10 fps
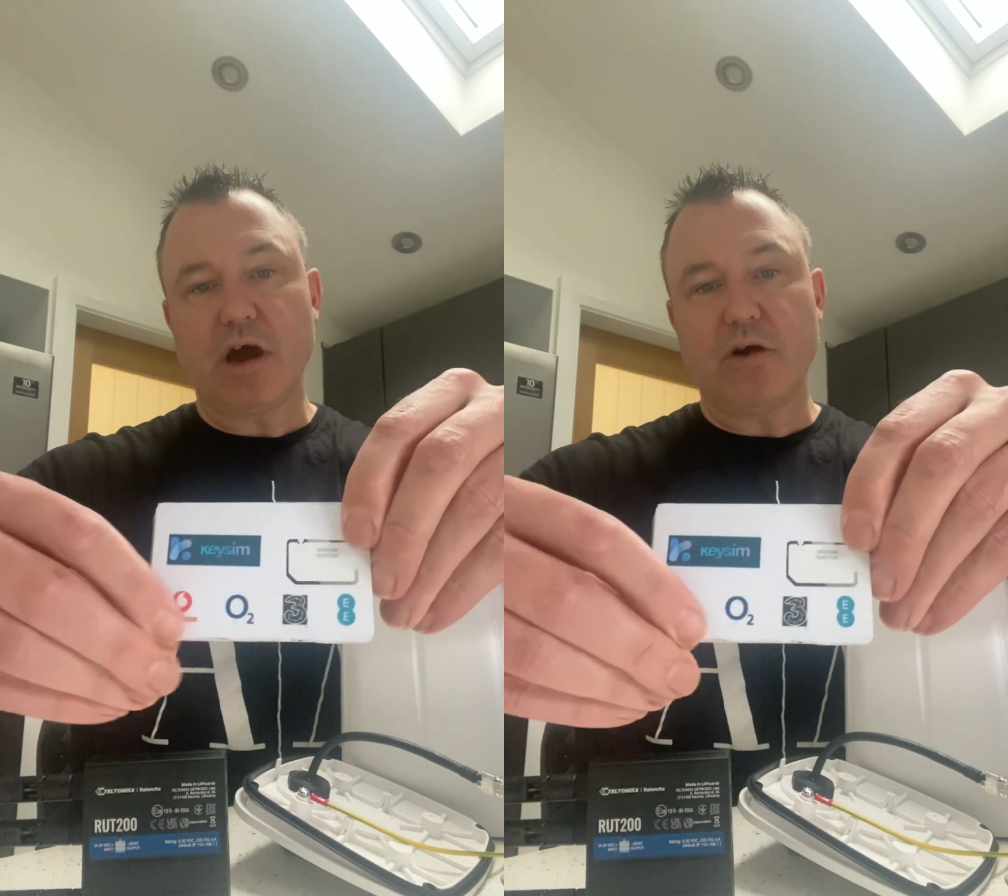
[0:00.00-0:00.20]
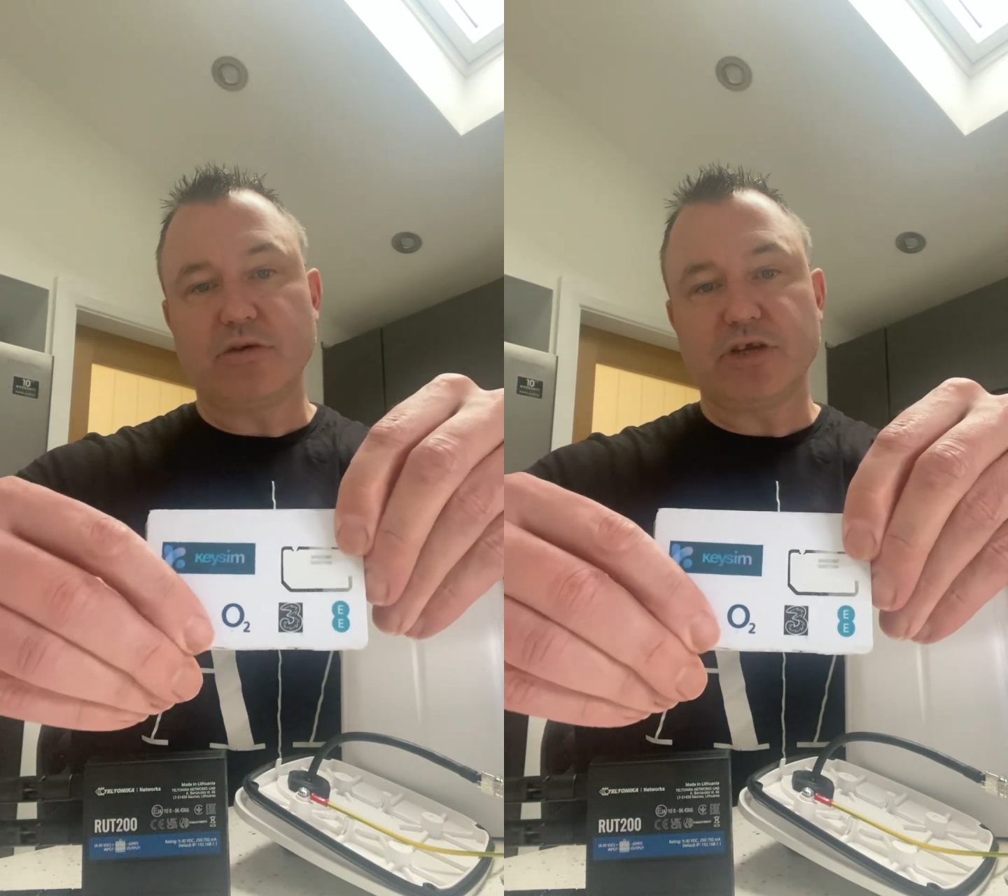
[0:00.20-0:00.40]

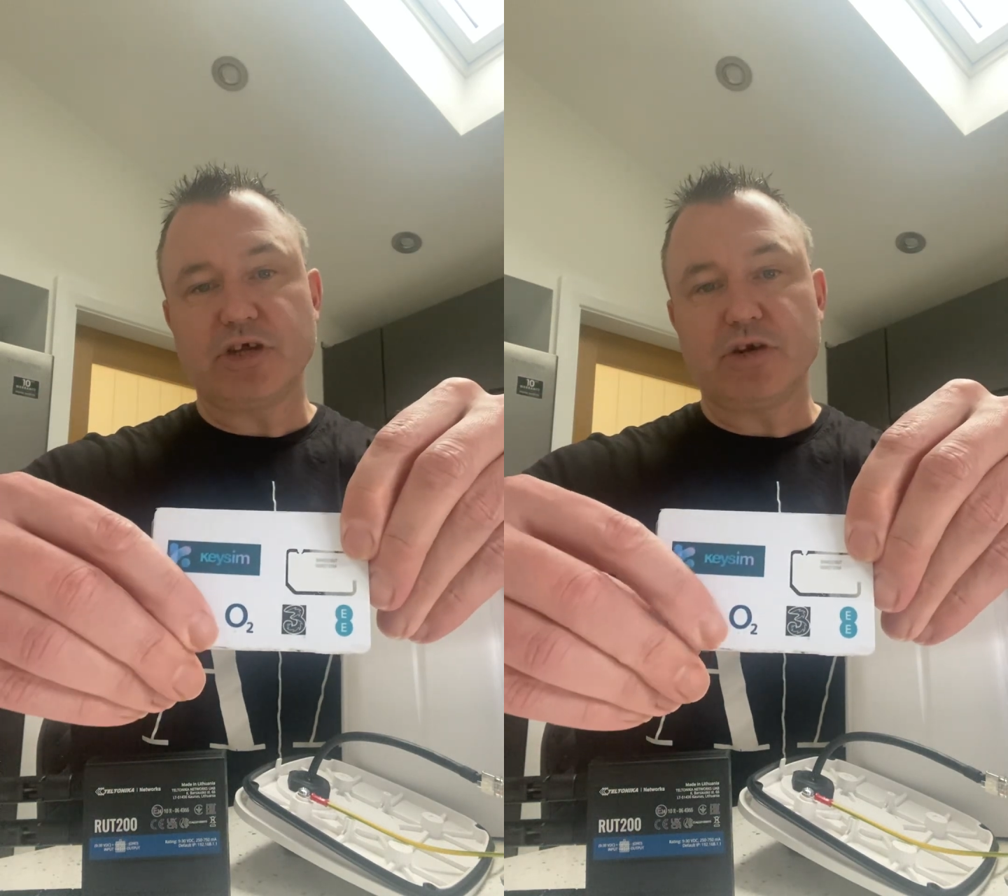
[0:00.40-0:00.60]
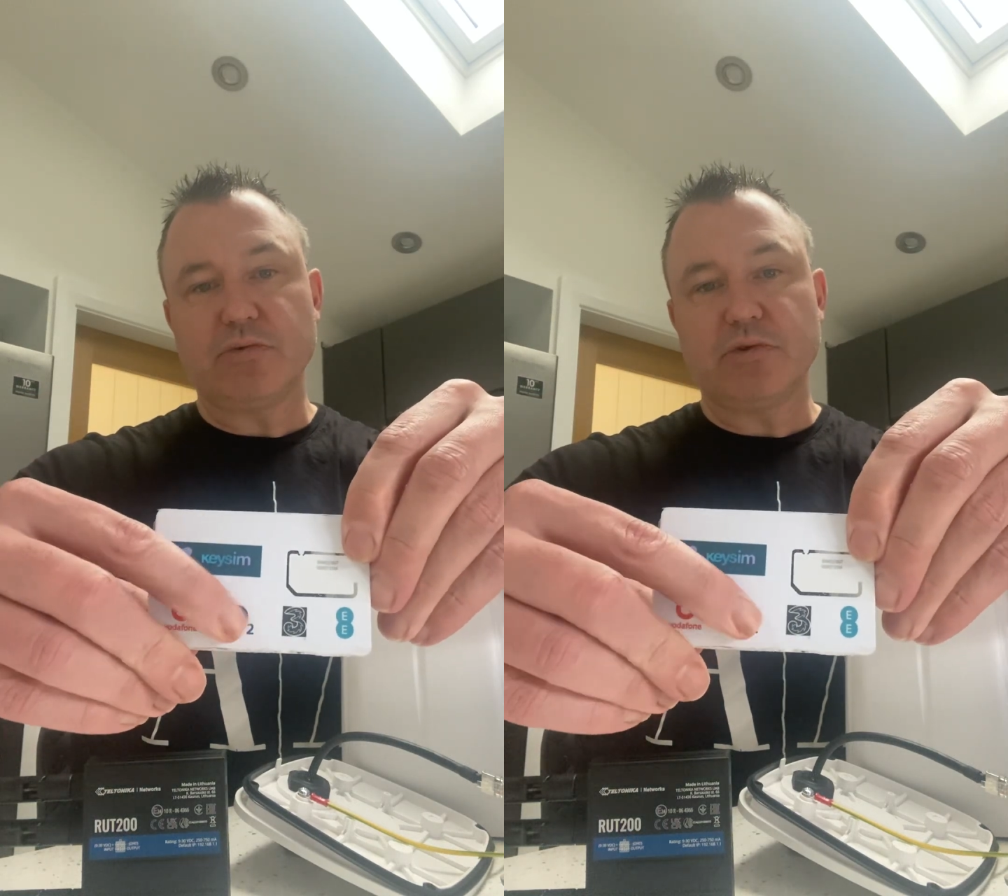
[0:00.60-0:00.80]

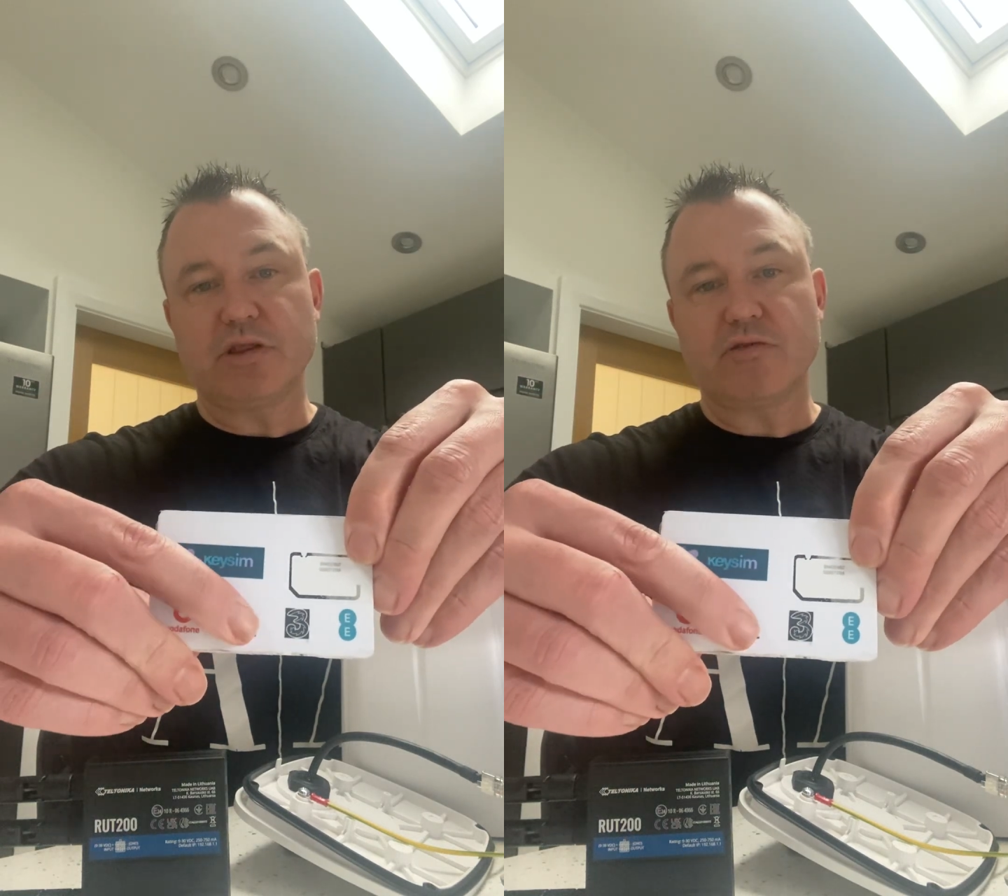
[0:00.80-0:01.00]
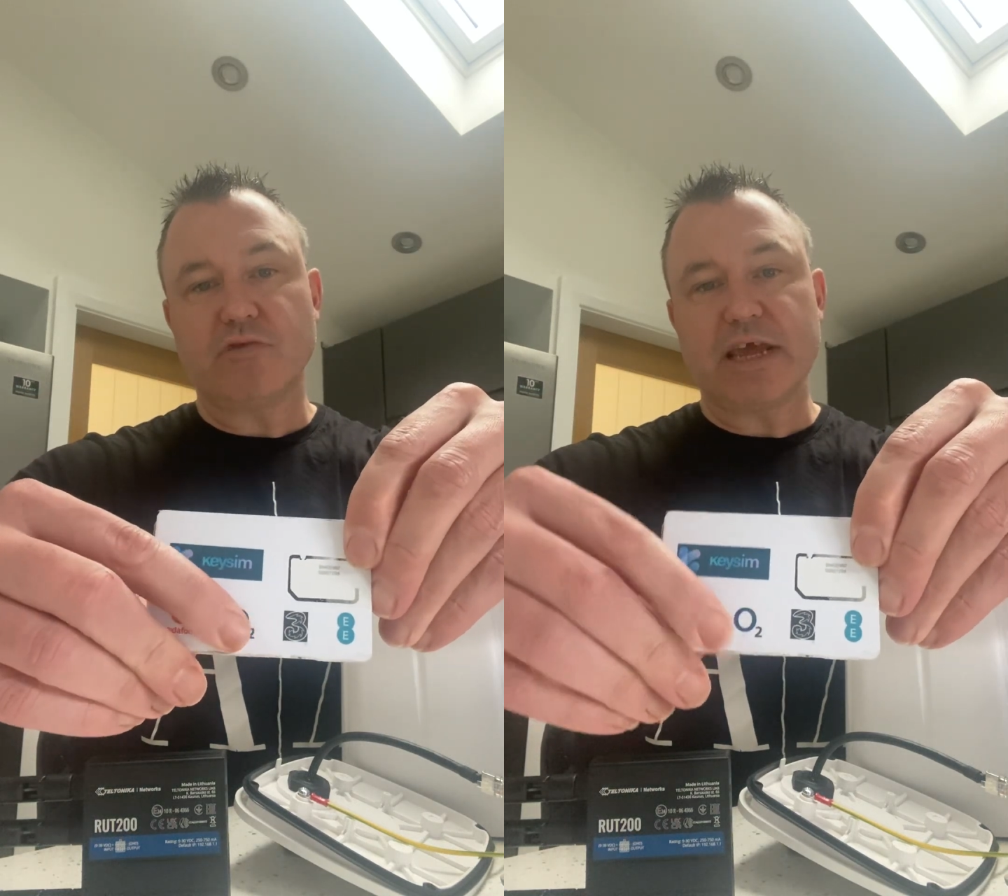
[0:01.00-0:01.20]
O2,
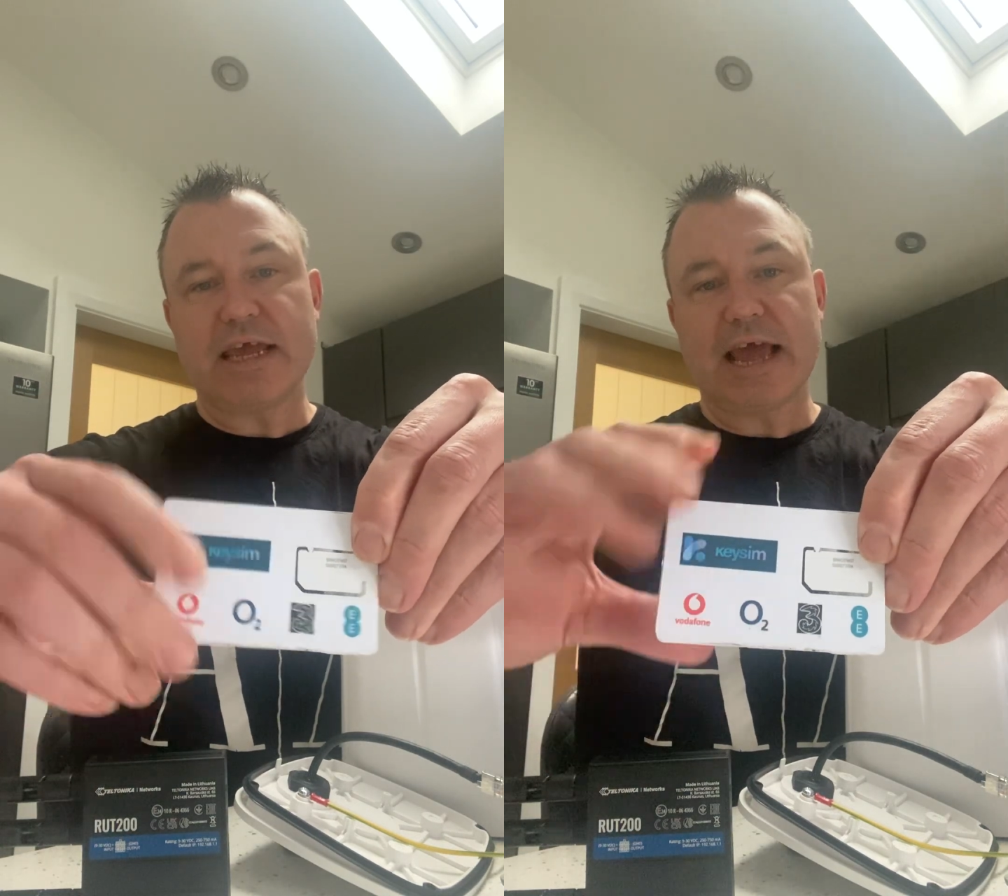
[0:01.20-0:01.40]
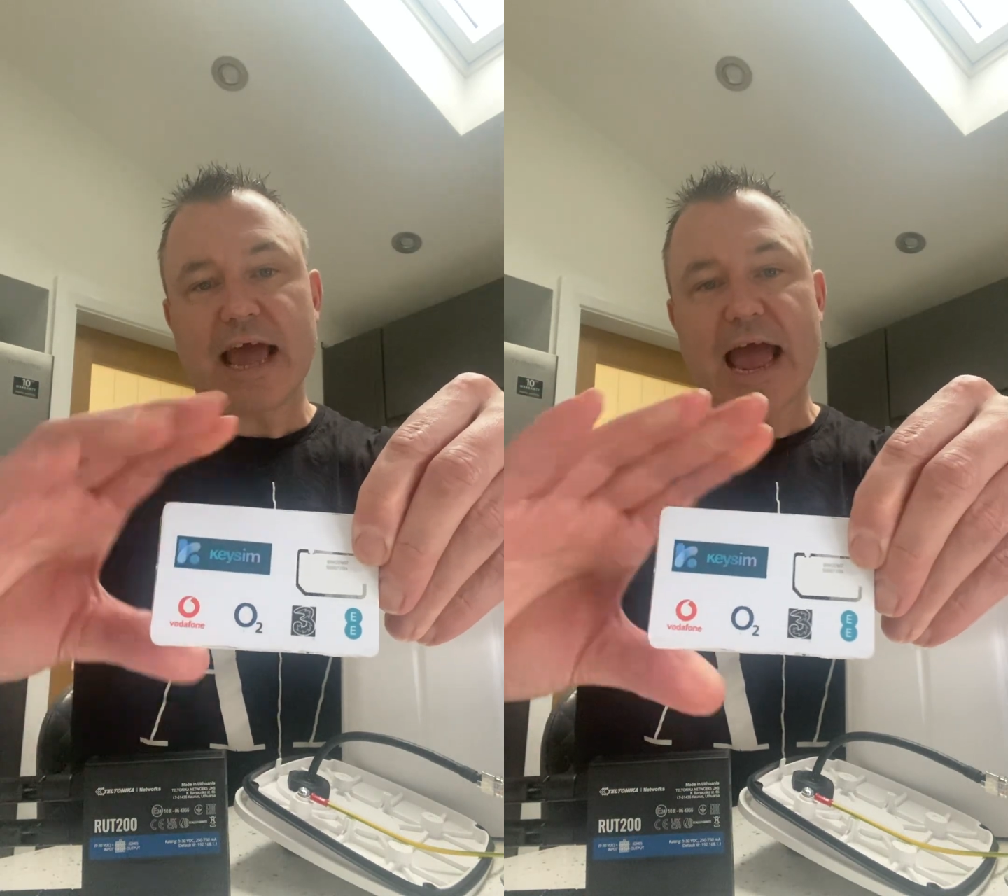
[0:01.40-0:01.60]

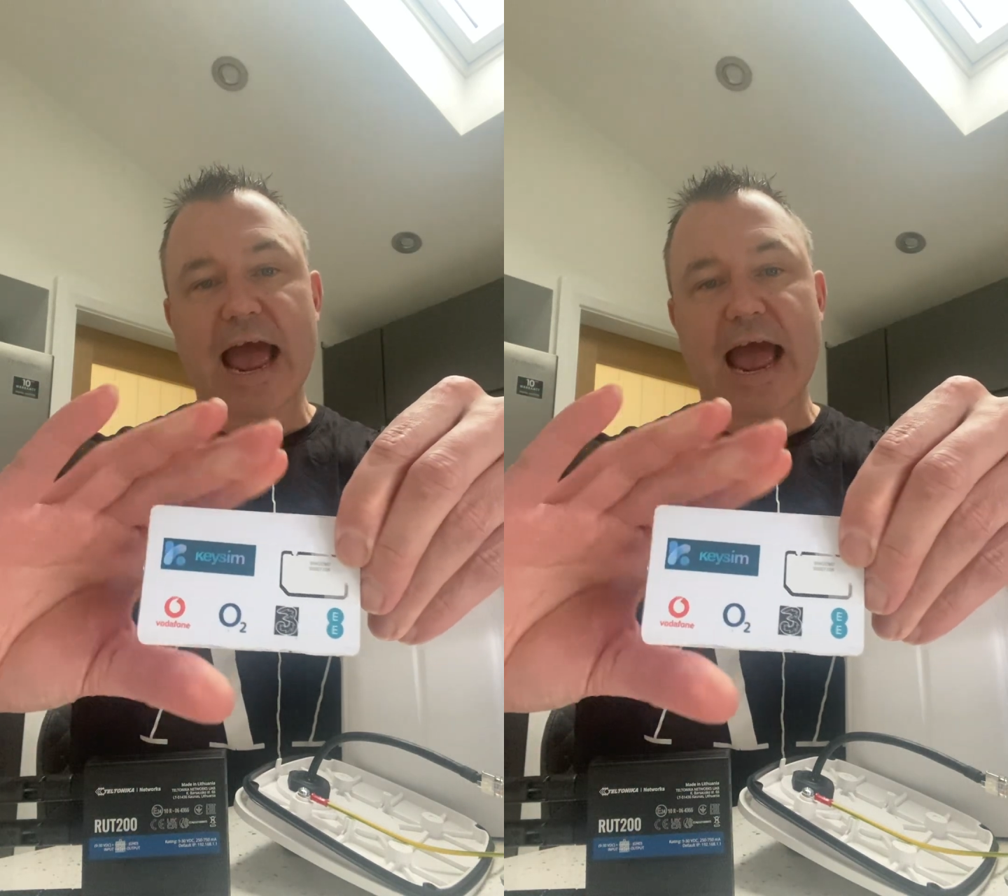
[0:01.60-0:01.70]
3